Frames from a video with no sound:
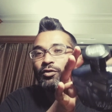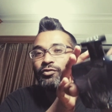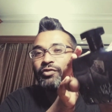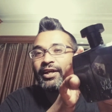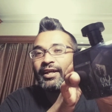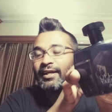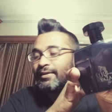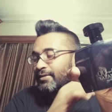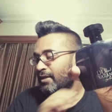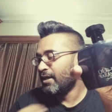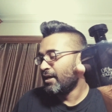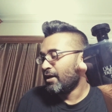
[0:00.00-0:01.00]
looks very nice
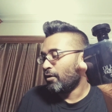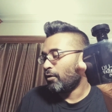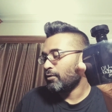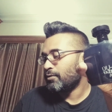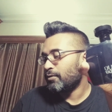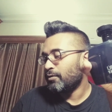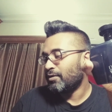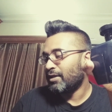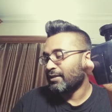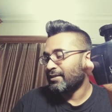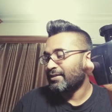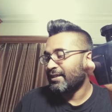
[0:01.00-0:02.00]
also
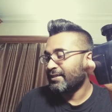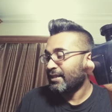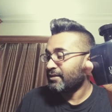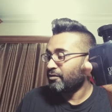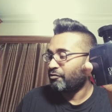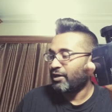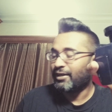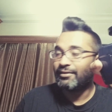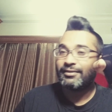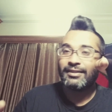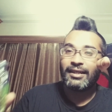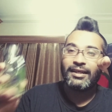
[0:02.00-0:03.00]
Rasa has another
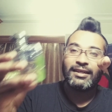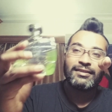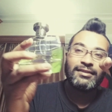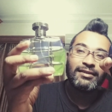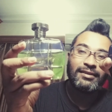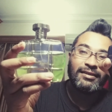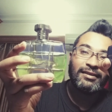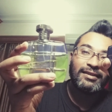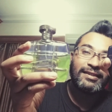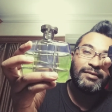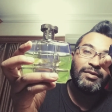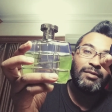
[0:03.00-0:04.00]
fragrance that has
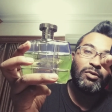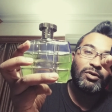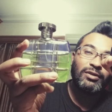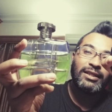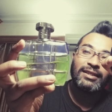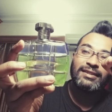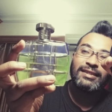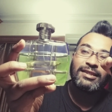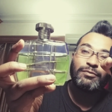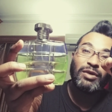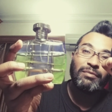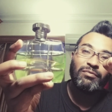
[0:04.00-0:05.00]
similar bottle that is
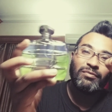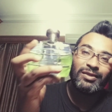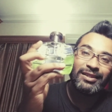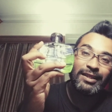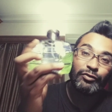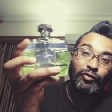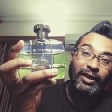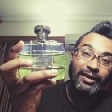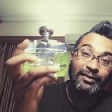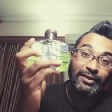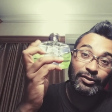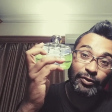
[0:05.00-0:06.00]
Tasmim this
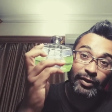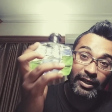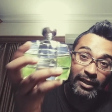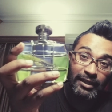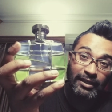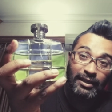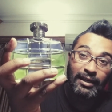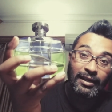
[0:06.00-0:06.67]
fragrance is really